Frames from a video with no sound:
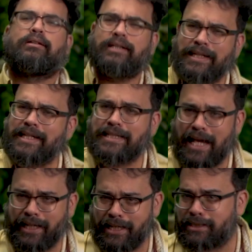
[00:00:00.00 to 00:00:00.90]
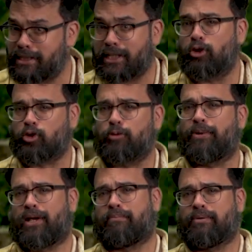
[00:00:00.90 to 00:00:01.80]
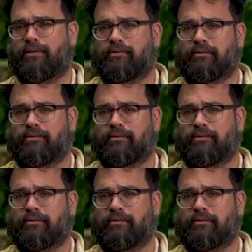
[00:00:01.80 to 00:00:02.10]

Nitatsag esti zan otro palabra.